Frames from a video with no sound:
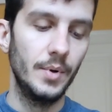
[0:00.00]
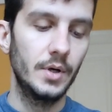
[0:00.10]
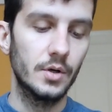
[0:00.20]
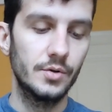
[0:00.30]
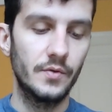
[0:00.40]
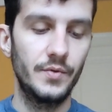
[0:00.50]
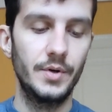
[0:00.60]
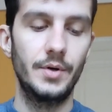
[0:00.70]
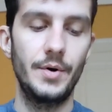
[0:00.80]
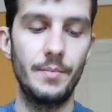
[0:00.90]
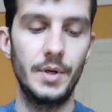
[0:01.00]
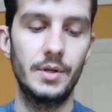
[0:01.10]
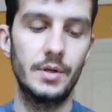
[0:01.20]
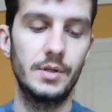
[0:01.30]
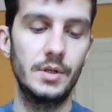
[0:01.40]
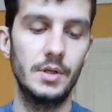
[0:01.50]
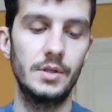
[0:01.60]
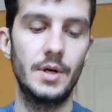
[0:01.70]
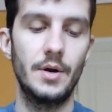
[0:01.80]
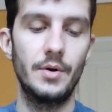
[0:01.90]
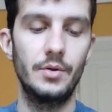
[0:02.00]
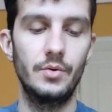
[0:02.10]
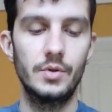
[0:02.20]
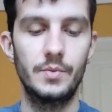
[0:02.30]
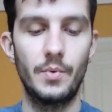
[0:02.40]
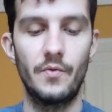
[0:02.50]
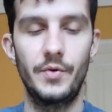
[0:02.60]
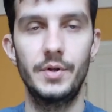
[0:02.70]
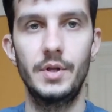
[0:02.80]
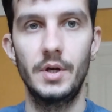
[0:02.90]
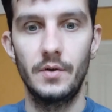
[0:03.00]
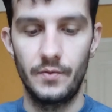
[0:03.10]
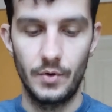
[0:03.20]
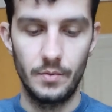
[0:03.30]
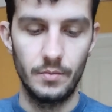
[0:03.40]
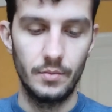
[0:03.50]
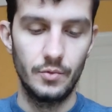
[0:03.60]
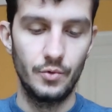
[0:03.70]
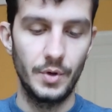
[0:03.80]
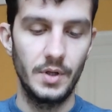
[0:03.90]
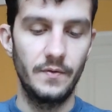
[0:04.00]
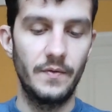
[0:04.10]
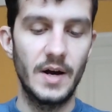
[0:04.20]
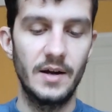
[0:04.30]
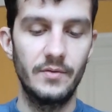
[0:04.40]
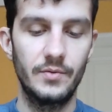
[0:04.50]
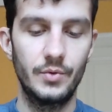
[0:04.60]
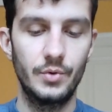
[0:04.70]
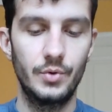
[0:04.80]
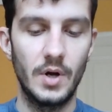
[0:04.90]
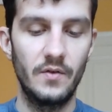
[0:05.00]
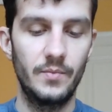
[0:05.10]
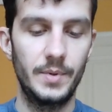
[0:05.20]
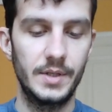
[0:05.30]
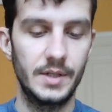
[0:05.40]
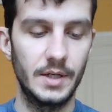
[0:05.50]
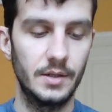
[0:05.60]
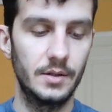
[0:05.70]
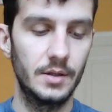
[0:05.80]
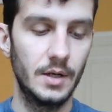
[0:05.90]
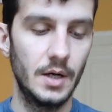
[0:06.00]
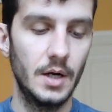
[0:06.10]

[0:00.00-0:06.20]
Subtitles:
Because of the remittances, they reduced poverty from 25 to 12%.